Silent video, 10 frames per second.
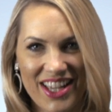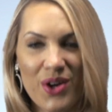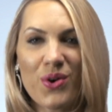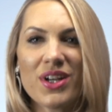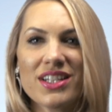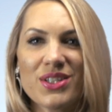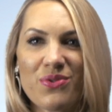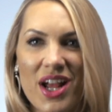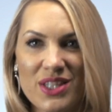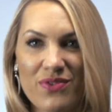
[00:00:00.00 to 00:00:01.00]
According to
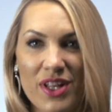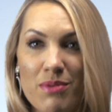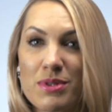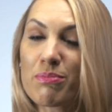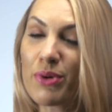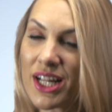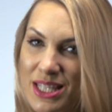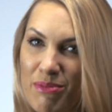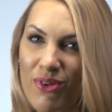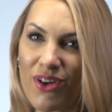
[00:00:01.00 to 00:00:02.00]
Russ Phillips,
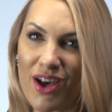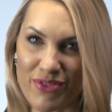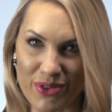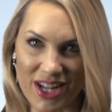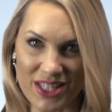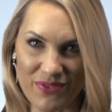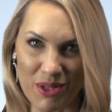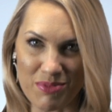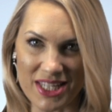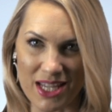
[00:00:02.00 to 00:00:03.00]
principal of the Russ
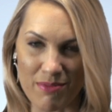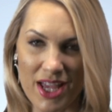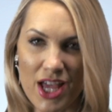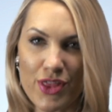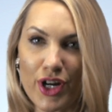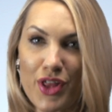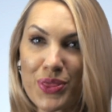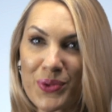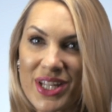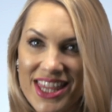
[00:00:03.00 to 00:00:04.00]
Phillips team, there are
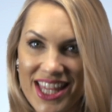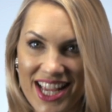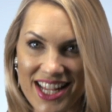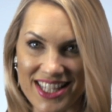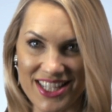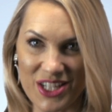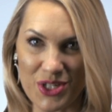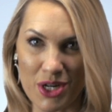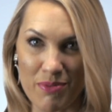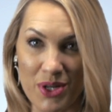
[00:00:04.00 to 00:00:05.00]
3 things to
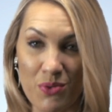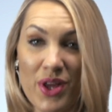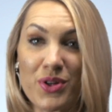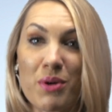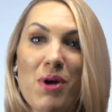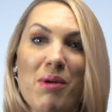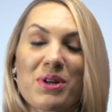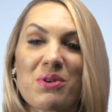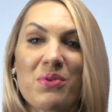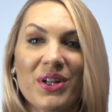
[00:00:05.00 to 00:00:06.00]
determine whether a
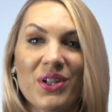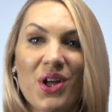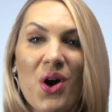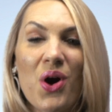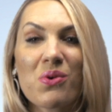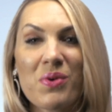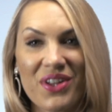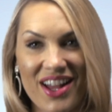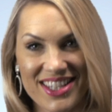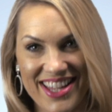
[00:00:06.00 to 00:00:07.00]
property will or
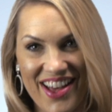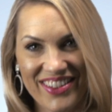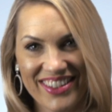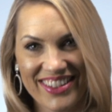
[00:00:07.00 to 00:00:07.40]
will not sell.